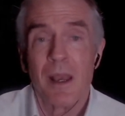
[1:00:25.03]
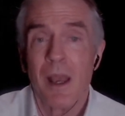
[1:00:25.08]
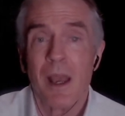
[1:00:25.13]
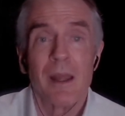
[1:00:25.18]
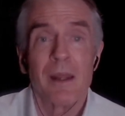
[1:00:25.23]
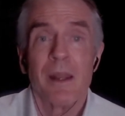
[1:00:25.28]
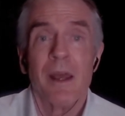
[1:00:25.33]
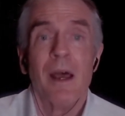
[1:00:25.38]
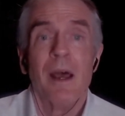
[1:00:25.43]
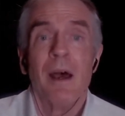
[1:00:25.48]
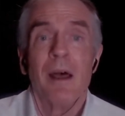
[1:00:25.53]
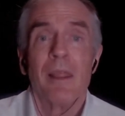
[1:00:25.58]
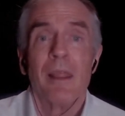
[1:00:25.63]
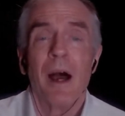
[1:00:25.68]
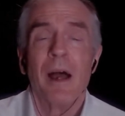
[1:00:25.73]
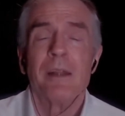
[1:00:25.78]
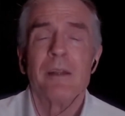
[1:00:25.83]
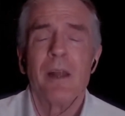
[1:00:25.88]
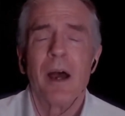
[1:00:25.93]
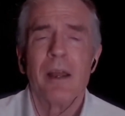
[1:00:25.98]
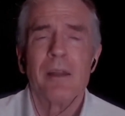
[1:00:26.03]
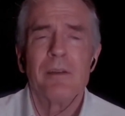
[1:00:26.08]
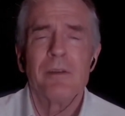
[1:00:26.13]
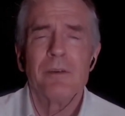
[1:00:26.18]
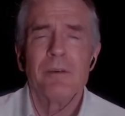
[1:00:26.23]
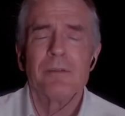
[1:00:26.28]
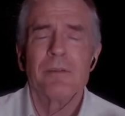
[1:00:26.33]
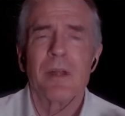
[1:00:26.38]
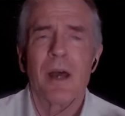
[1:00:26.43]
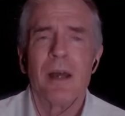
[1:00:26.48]
And I
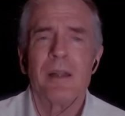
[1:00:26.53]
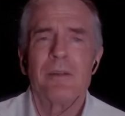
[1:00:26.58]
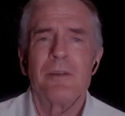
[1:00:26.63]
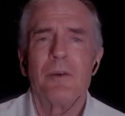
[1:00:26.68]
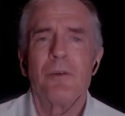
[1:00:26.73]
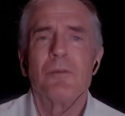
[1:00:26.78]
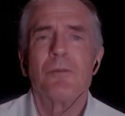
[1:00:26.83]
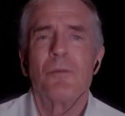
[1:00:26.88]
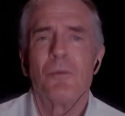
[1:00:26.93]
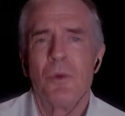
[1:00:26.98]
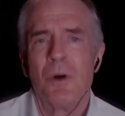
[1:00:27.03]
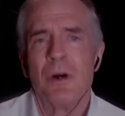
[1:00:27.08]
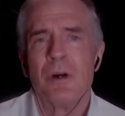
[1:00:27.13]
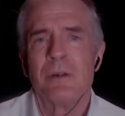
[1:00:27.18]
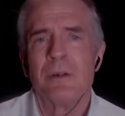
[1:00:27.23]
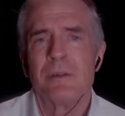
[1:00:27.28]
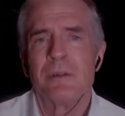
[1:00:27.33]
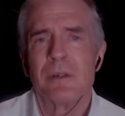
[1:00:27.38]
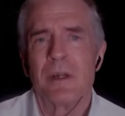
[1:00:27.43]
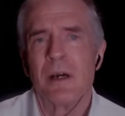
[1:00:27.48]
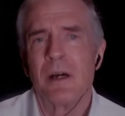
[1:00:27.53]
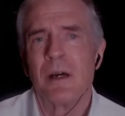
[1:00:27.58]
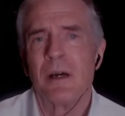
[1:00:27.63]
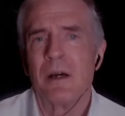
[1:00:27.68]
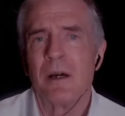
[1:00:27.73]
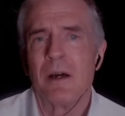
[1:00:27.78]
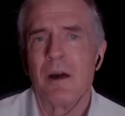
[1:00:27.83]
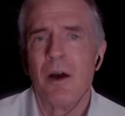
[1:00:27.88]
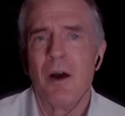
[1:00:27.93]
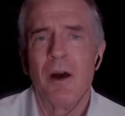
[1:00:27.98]
don't want
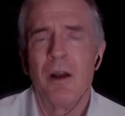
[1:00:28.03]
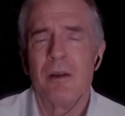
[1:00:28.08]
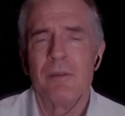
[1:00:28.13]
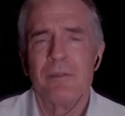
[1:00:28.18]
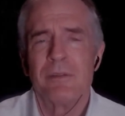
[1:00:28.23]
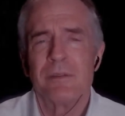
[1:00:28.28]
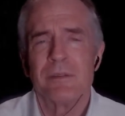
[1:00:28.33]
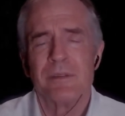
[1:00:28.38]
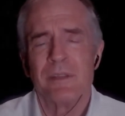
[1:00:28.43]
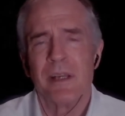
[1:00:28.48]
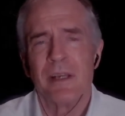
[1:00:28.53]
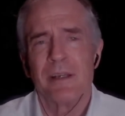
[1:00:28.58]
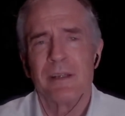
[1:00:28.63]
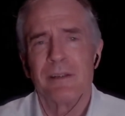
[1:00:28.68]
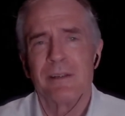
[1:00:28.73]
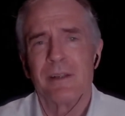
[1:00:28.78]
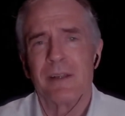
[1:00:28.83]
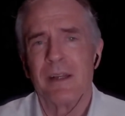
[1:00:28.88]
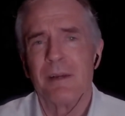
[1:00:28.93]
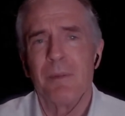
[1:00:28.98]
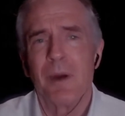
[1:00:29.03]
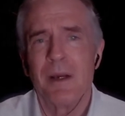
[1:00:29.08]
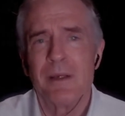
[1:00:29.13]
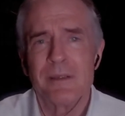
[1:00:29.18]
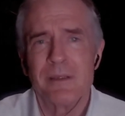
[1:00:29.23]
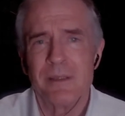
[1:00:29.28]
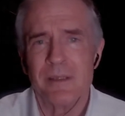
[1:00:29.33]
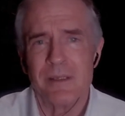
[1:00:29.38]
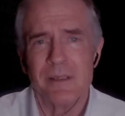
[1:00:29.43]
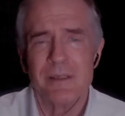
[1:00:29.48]
Harvard and Yale and
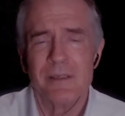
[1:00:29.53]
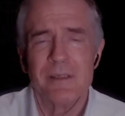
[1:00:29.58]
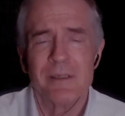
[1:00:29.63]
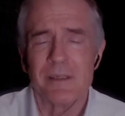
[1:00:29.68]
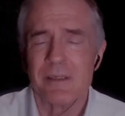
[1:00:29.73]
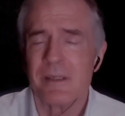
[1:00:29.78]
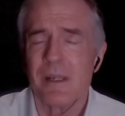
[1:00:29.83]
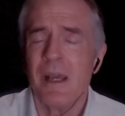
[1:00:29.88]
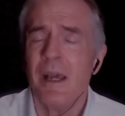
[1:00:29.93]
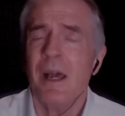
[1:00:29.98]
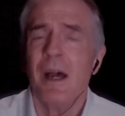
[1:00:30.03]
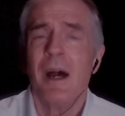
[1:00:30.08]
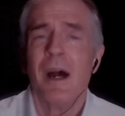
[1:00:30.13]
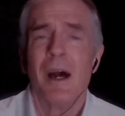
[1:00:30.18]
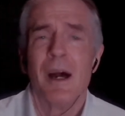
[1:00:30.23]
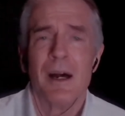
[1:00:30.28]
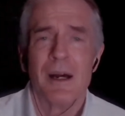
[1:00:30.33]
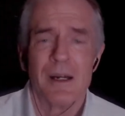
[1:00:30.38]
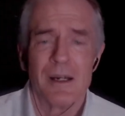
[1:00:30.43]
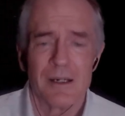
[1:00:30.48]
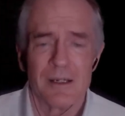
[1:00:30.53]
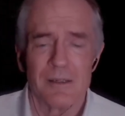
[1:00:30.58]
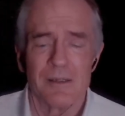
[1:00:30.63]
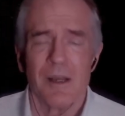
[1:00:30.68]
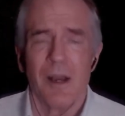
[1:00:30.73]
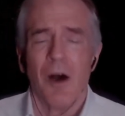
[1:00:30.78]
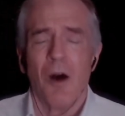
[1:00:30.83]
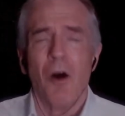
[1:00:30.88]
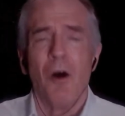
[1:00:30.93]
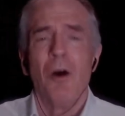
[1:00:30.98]
MIT and
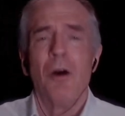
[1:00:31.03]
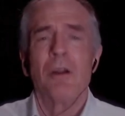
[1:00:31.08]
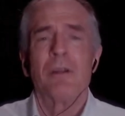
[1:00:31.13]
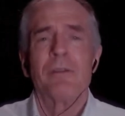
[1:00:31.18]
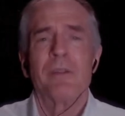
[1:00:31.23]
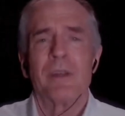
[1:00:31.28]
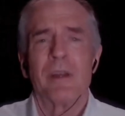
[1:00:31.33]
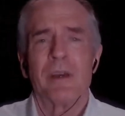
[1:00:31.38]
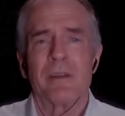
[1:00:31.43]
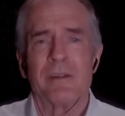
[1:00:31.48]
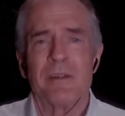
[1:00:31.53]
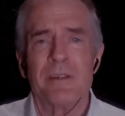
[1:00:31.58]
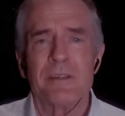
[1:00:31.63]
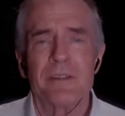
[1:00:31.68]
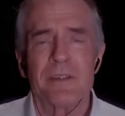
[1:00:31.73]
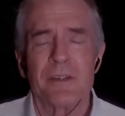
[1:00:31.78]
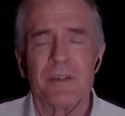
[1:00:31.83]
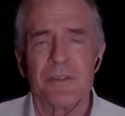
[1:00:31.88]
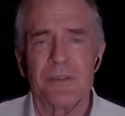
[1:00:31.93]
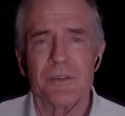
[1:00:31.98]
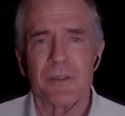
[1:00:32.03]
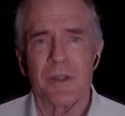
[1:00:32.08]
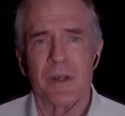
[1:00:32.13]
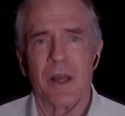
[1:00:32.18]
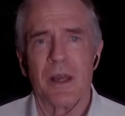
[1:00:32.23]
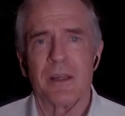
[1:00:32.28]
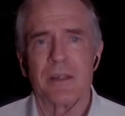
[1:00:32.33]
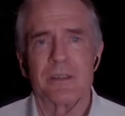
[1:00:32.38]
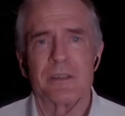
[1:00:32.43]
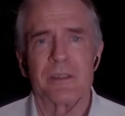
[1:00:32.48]
all of the other institutions of the
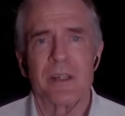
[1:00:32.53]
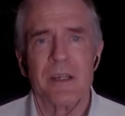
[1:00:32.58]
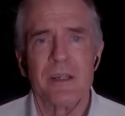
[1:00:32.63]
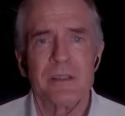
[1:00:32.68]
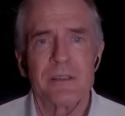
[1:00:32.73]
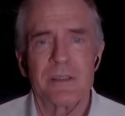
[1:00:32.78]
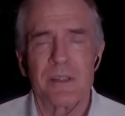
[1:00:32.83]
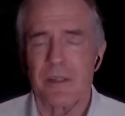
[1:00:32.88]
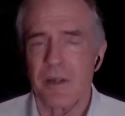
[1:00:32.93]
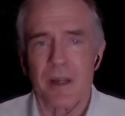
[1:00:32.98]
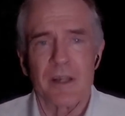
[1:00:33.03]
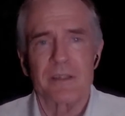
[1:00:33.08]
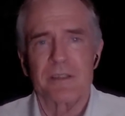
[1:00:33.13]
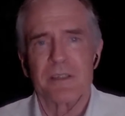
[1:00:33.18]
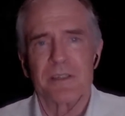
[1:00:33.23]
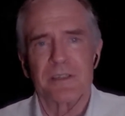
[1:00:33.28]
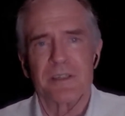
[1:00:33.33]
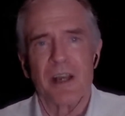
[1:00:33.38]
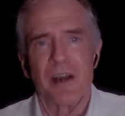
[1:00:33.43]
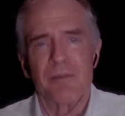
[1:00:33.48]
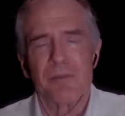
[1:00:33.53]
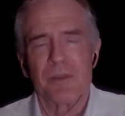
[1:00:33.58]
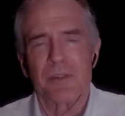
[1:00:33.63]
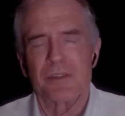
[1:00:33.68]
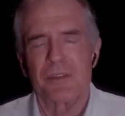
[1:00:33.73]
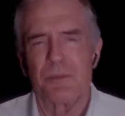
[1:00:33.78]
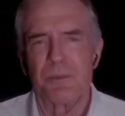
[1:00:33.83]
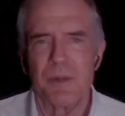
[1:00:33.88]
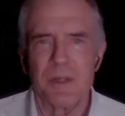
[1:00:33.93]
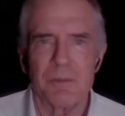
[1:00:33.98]
United States government, the
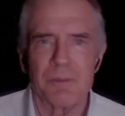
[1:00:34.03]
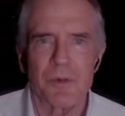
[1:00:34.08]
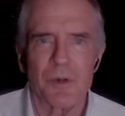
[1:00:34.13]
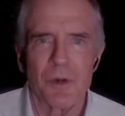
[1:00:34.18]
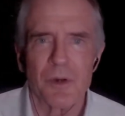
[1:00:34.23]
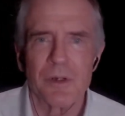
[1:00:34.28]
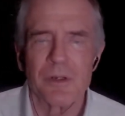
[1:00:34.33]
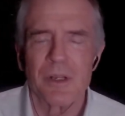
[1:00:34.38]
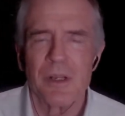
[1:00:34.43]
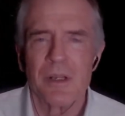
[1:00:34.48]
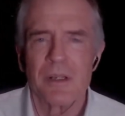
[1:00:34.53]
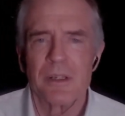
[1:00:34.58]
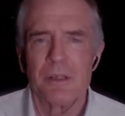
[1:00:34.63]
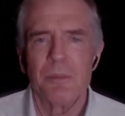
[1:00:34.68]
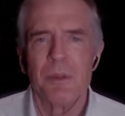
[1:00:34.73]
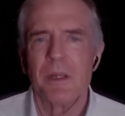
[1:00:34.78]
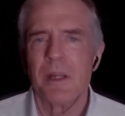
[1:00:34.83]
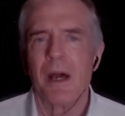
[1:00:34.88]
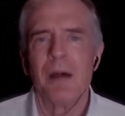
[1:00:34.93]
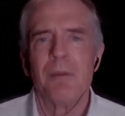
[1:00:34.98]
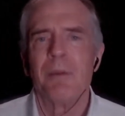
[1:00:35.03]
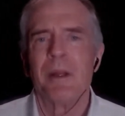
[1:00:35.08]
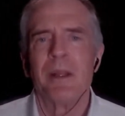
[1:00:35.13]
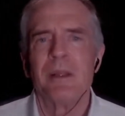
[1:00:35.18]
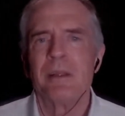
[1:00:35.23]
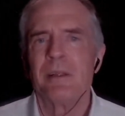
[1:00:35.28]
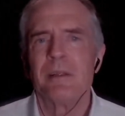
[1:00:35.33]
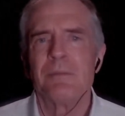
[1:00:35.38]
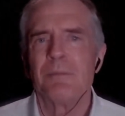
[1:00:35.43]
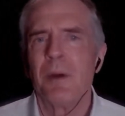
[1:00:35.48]
Supreme Court, to be
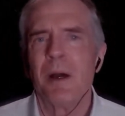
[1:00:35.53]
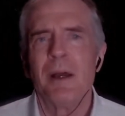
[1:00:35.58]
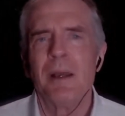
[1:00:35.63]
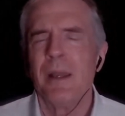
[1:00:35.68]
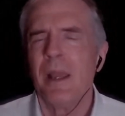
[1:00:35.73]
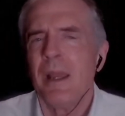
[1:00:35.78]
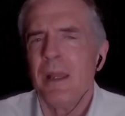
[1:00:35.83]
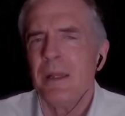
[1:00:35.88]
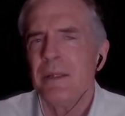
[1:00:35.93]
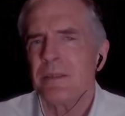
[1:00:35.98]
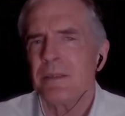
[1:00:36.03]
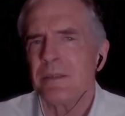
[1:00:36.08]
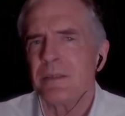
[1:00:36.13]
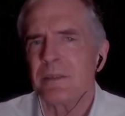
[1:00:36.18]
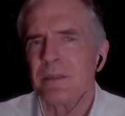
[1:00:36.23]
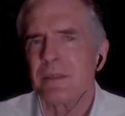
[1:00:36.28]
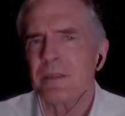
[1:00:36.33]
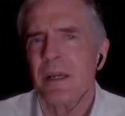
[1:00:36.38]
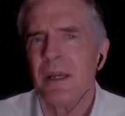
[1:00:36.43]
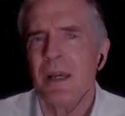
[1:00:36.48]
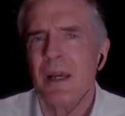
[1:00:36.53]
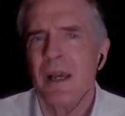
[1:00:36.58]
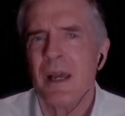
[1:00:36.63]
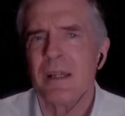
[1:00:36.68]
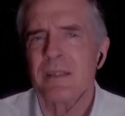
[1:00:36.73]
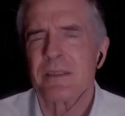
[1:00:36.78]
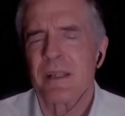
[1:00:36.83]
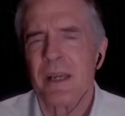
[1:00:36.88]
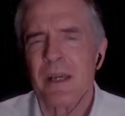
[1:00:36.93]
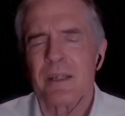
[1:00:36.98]
dominated by Asians.
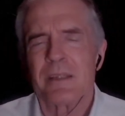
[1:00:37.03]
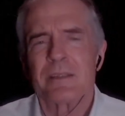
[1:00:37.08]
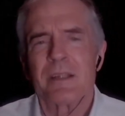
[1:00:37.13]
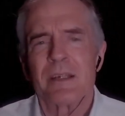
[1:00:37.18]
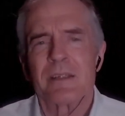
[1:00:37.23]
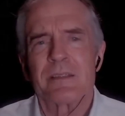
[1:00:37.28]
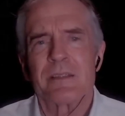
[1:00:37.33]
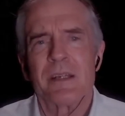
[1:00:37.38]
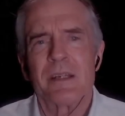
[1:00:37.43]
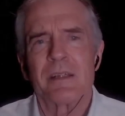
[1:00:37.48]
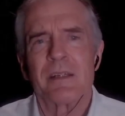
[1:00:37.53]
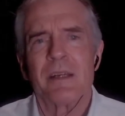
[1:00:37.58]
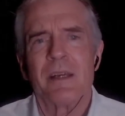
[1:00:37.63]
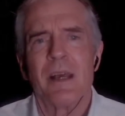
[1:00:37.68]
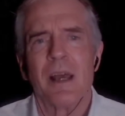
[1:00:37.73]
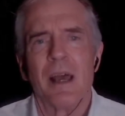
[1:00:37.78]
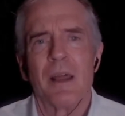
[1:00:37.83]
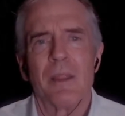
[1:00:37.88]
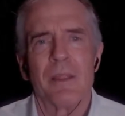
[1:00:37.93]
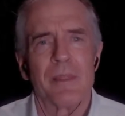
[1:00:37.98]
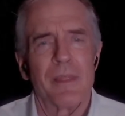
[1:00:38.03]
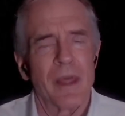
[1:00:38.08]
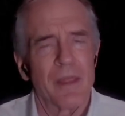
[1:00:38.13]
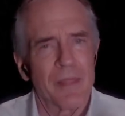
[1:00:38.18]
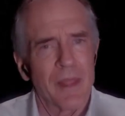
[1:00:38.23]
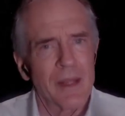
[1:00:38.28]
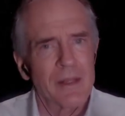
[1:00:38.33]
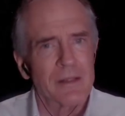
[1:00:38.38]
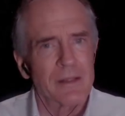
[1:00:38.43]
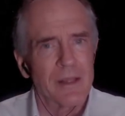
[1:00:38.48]
Well, again, as I said,
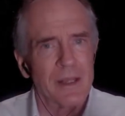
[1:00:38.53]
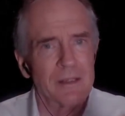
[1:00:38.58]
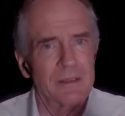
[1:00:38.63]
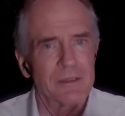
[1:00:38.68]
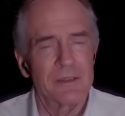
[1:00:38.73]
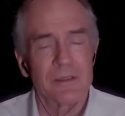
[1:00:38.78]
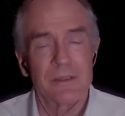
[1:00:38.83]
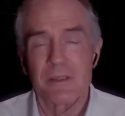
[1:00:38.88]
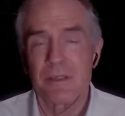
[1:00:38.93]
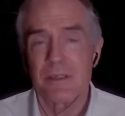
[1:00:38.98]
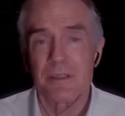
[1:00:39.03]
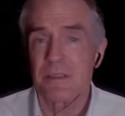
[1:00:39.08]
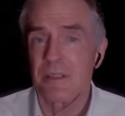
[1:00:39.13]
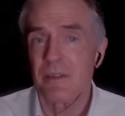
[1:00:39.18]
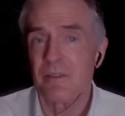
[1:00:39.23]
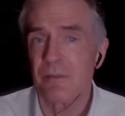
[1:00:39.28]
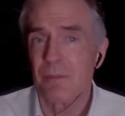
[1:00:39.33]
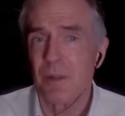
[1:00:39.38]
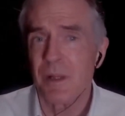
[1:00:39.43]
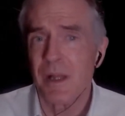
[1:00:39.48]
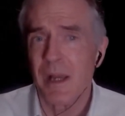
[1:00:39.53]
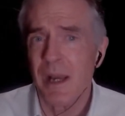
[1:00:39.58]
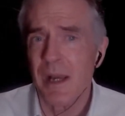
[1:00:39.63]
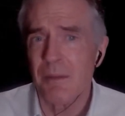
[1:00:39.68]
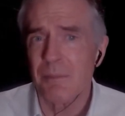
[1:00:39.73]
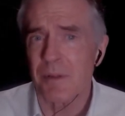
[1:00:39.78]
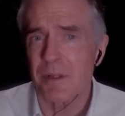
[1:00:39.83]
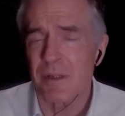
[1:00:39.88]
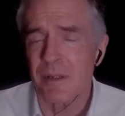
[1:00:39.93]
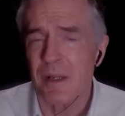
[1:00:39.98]
that could conceivably
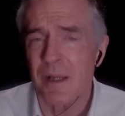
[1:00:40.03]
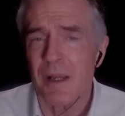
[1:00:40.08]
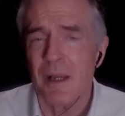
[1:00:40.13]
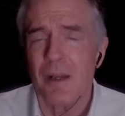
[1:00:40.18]
happen.